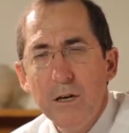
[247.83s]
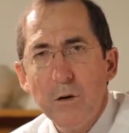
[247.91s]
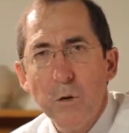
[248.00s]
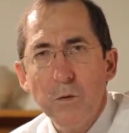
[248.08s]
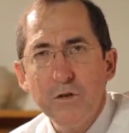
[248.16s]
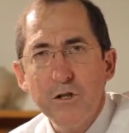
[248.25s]

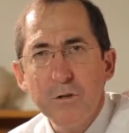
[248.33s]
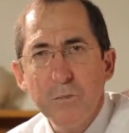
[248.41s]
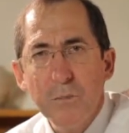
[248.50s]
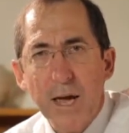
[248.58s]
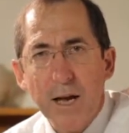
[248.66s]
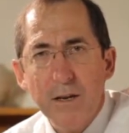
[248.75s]
called
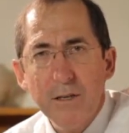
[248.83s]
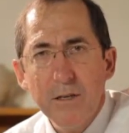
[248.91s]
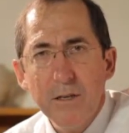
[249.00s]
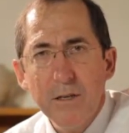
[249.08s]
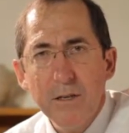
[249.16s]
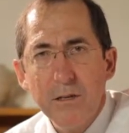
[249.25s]
SPECT,
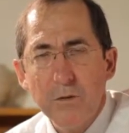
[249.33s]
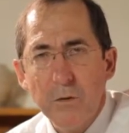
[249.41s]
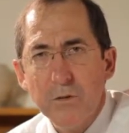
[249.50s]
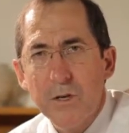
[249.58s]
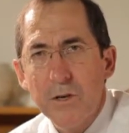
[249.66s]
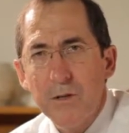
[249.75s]
is
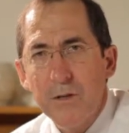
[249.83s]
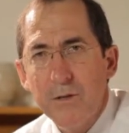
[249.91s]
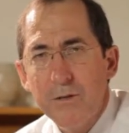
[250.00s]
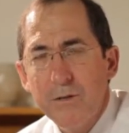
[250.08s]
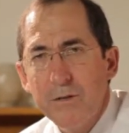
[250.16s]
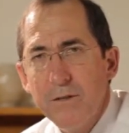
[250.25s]
also
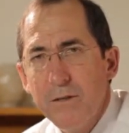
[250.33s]
used.